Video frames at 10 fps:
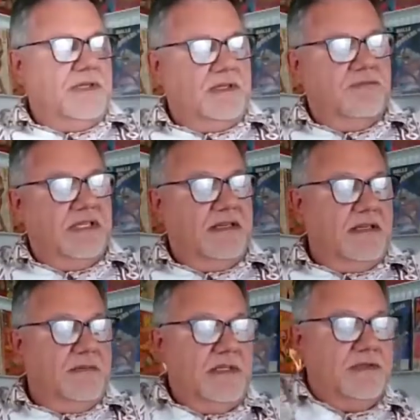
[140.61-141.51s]
I can read
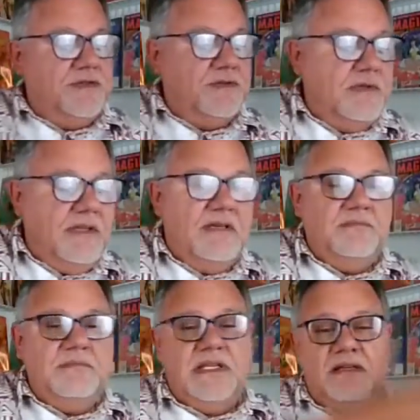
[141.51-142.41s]
them and enjoy
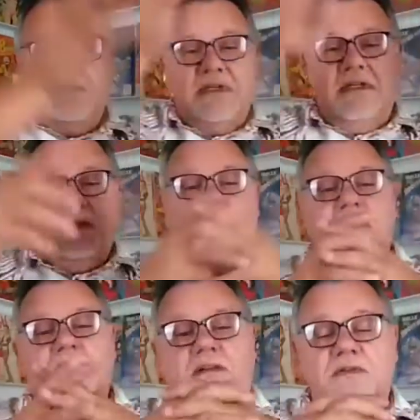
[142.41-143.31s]
them, and
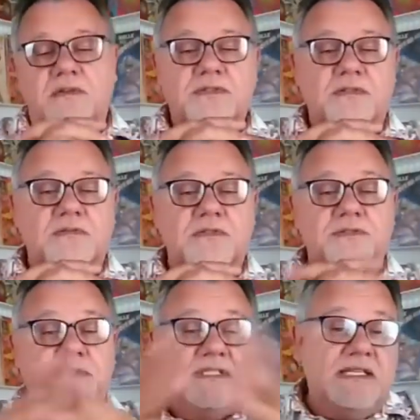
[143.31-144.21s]
also
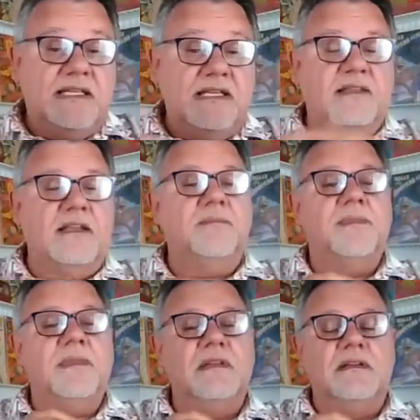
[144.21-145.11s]
enjoy seeing
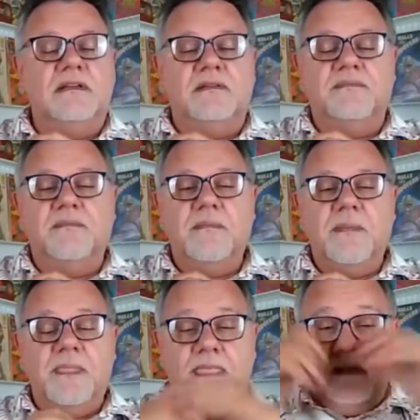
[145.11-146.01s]
them,
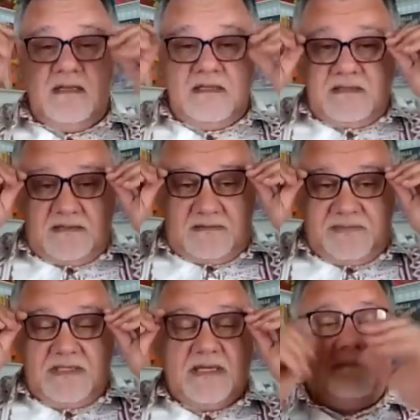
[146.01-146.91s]

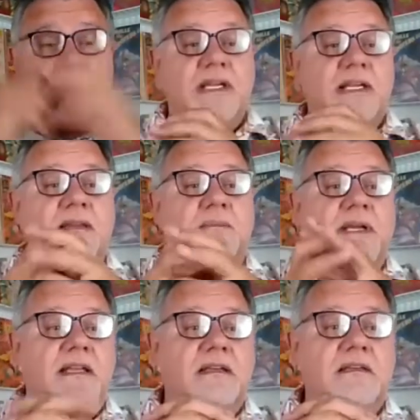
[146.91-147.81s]
but not breaking the
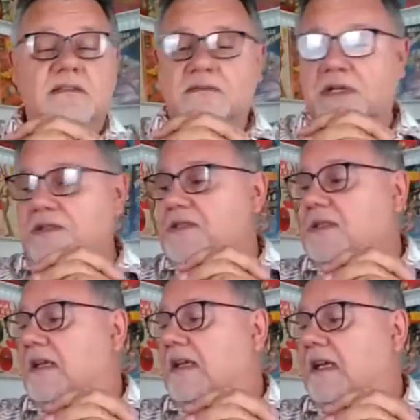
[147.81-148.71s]
bank. What else
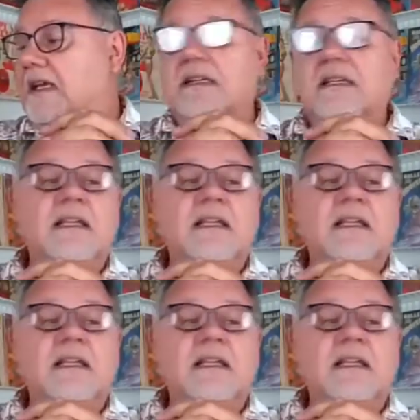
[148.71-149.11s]
did I get?